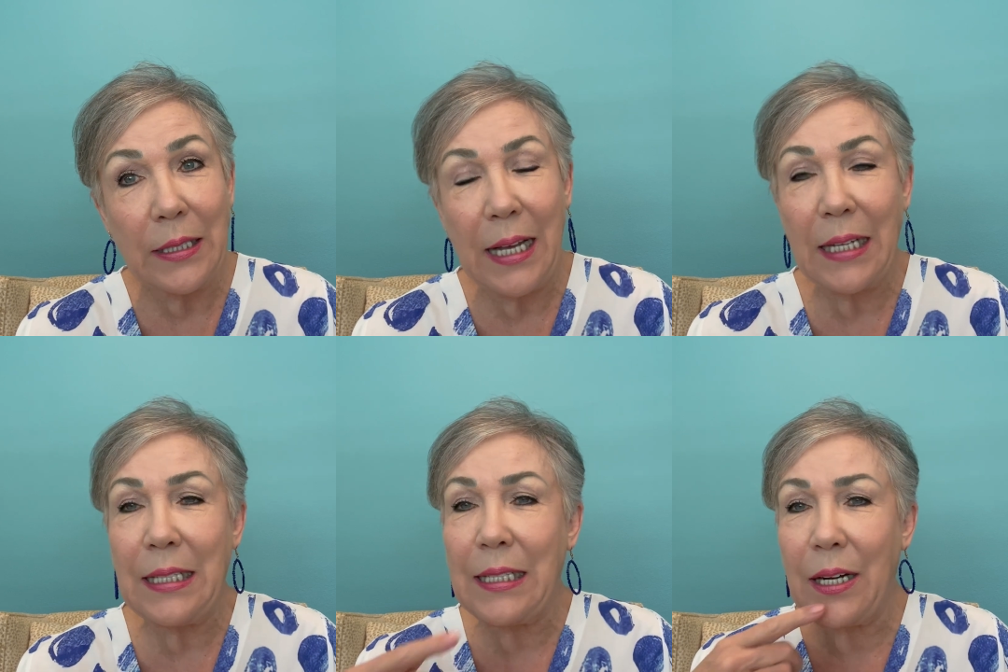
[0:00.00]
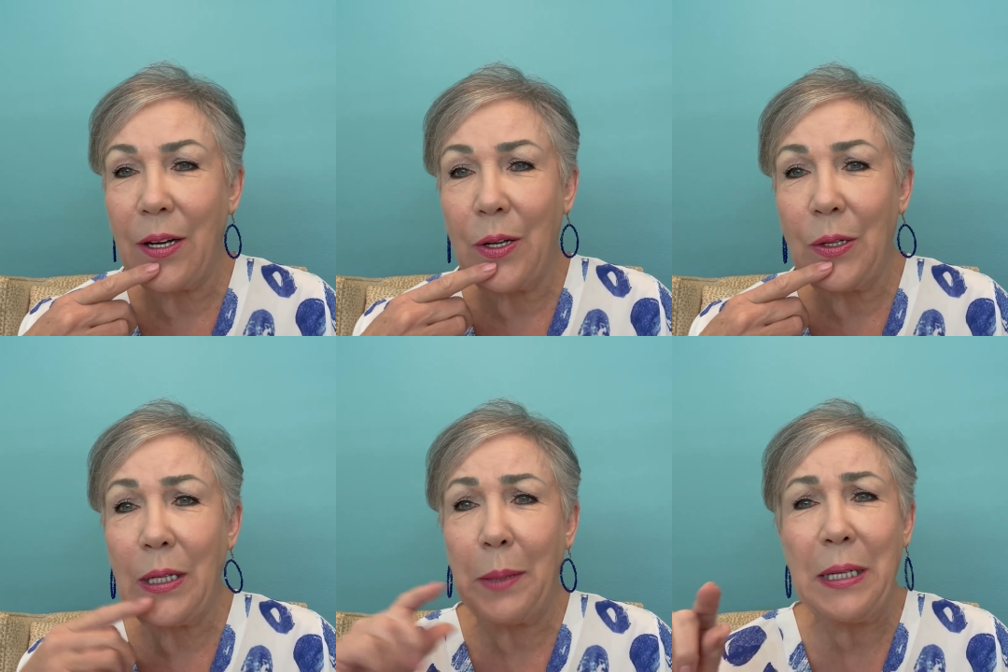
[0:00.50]
out and said,
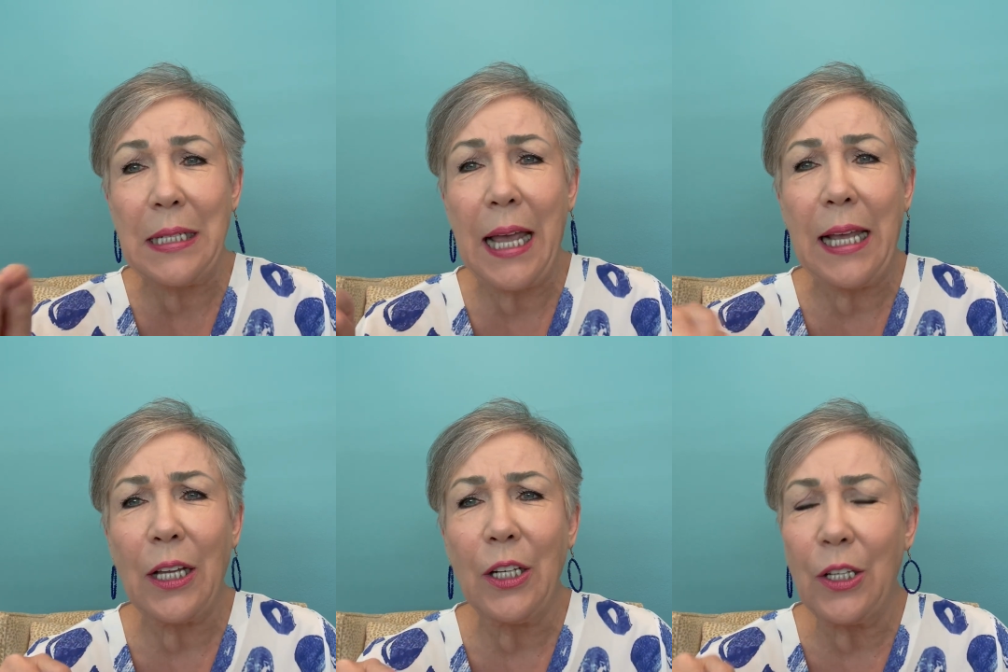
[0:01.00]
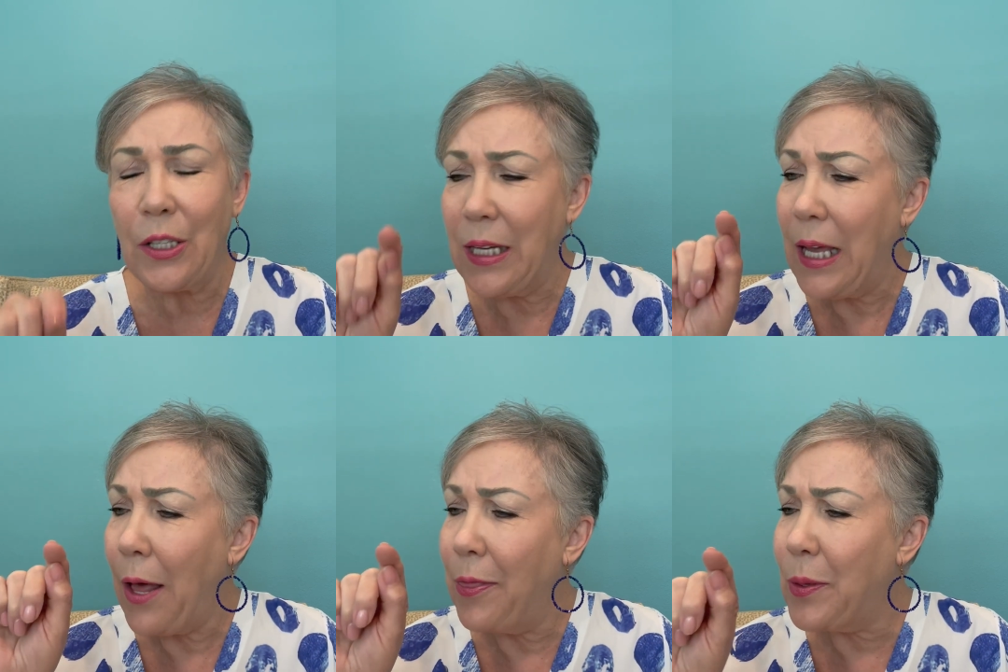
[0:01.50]
oh, let me take a look.
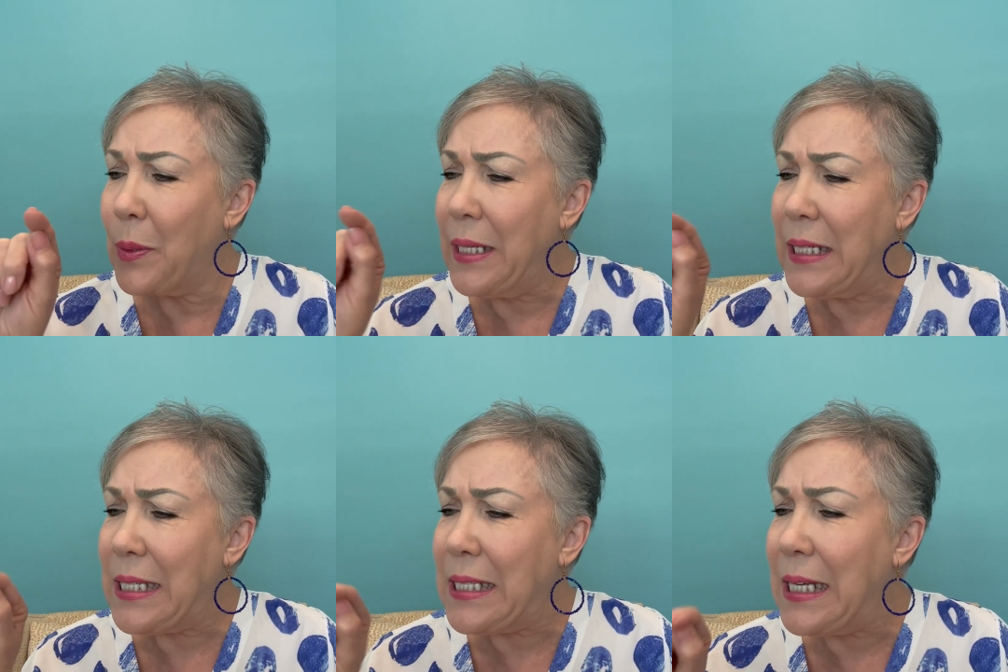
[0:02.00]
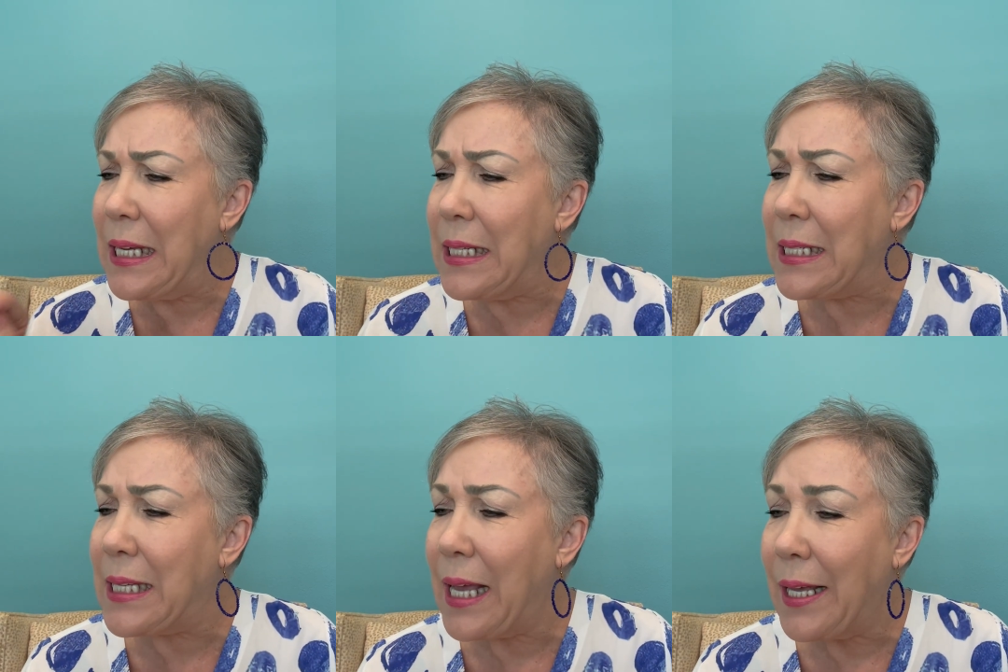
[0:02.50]
Yeah, 3C
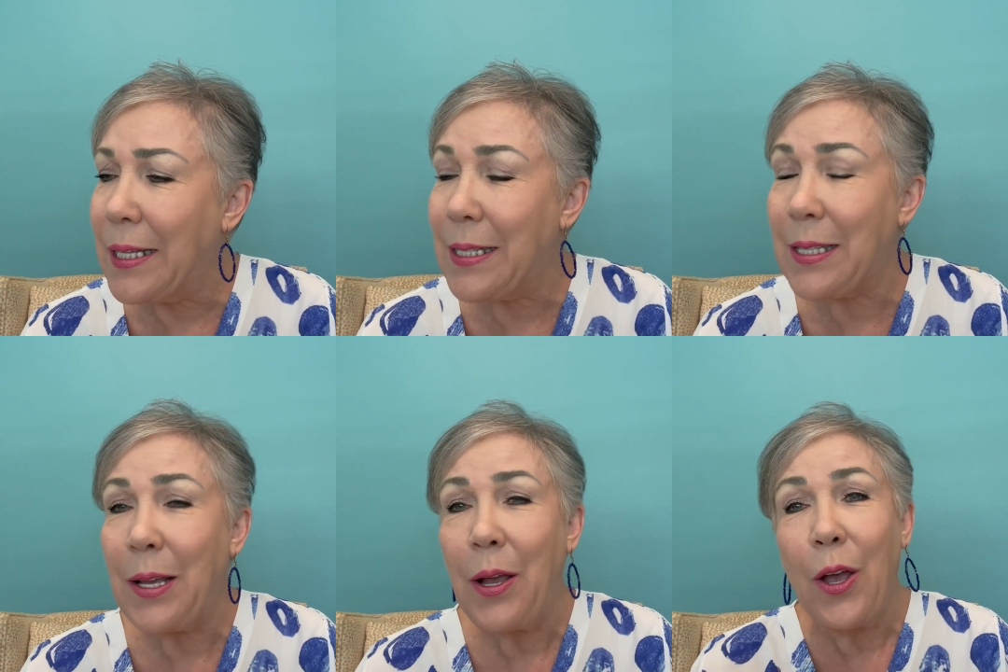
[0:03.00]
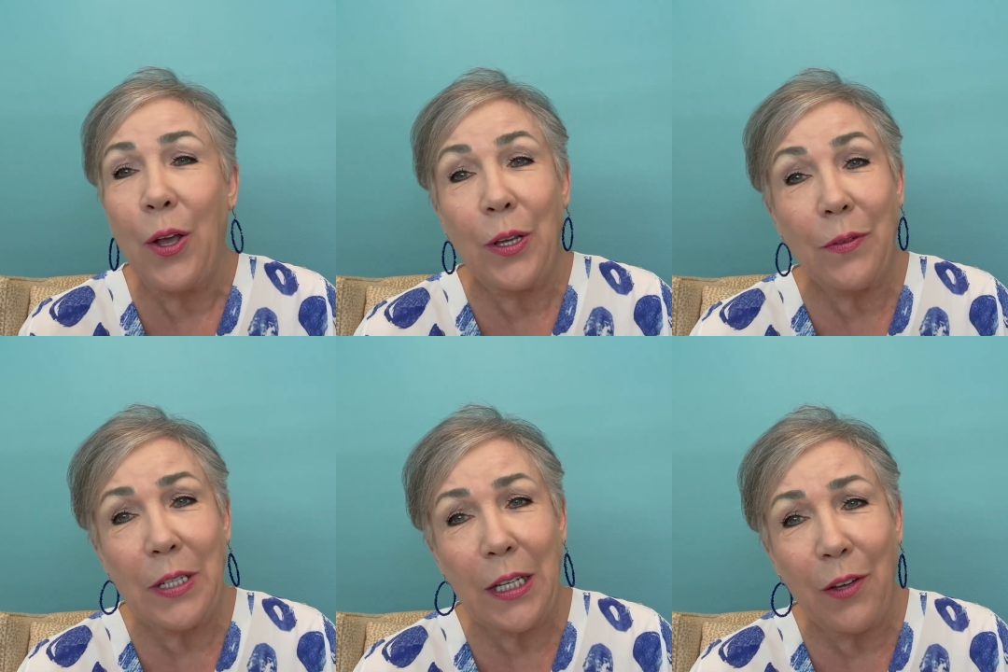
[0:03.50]
says you
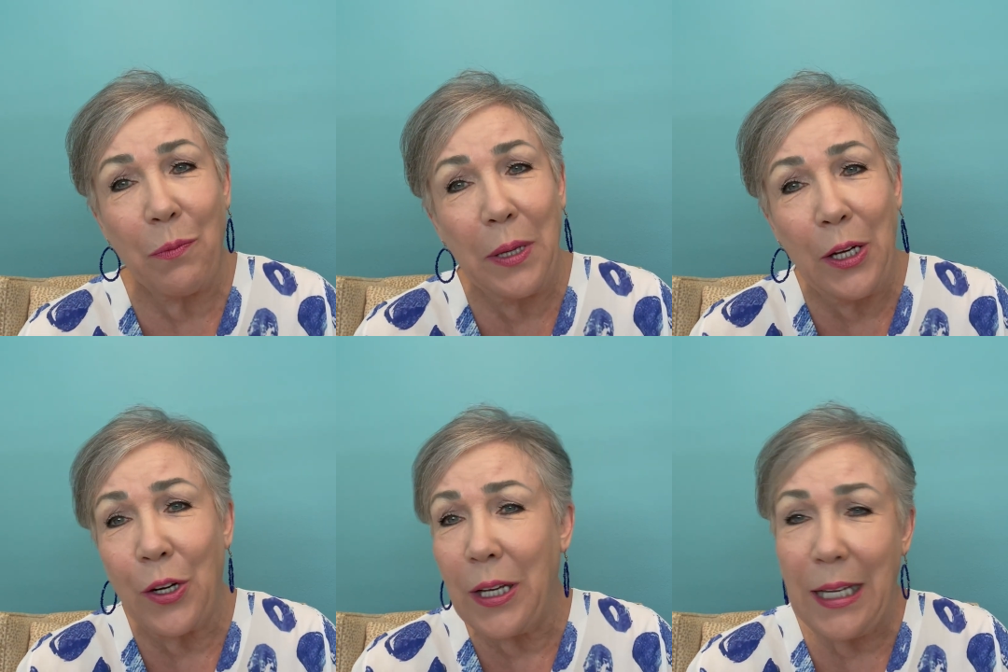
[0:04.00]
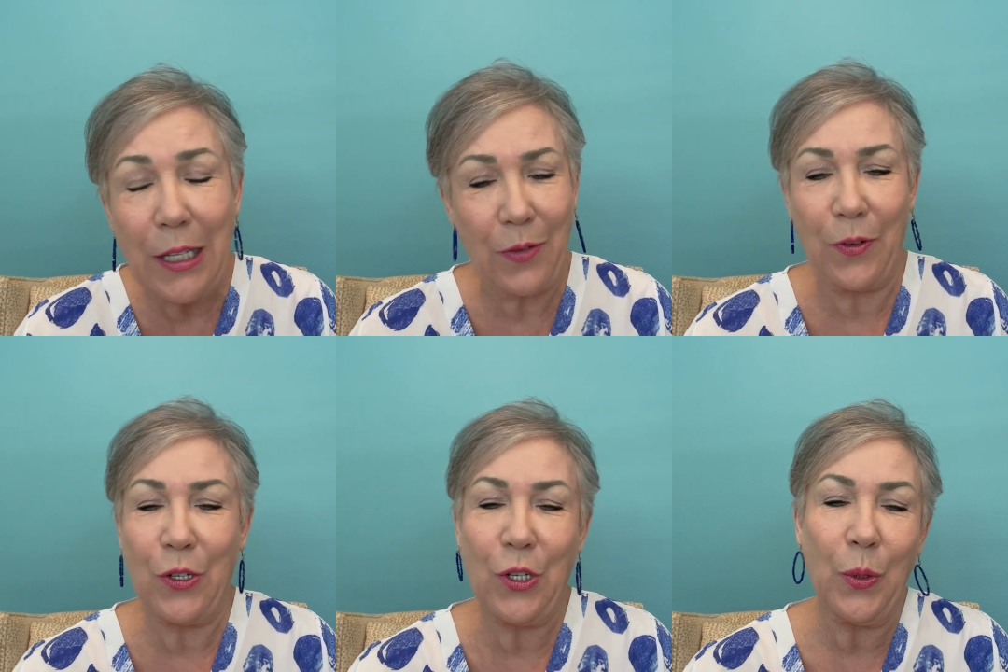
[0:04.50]
have to give me your keys
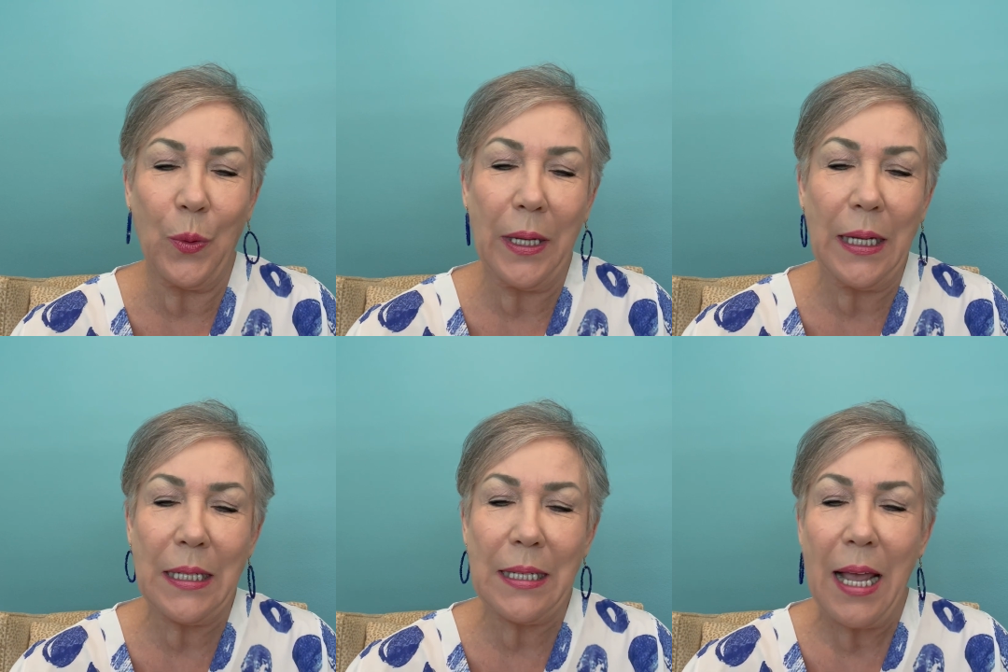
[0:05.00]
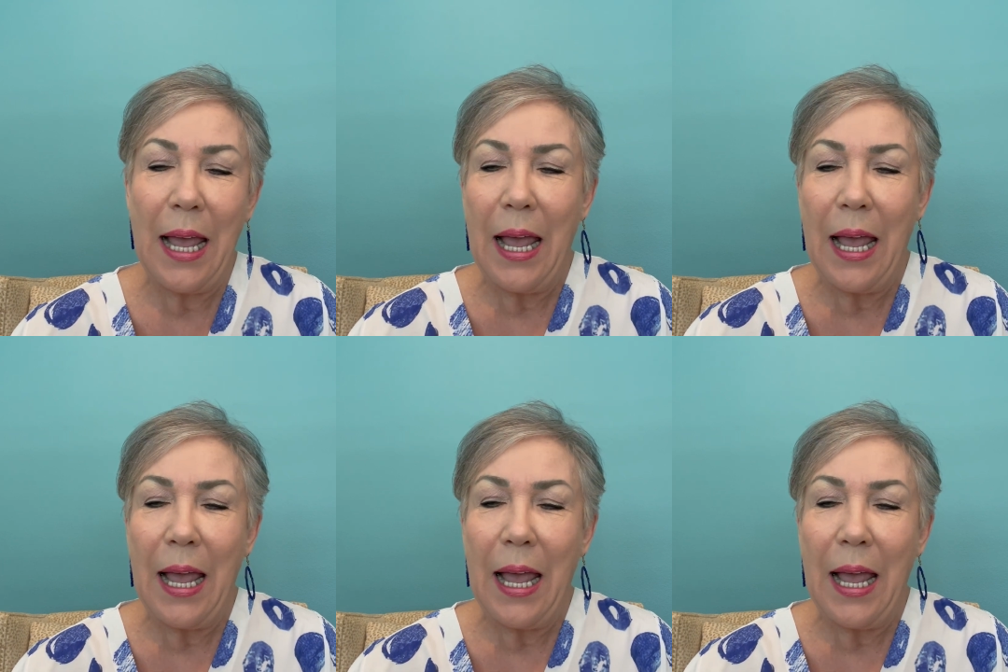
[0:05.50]
for 2 weeks.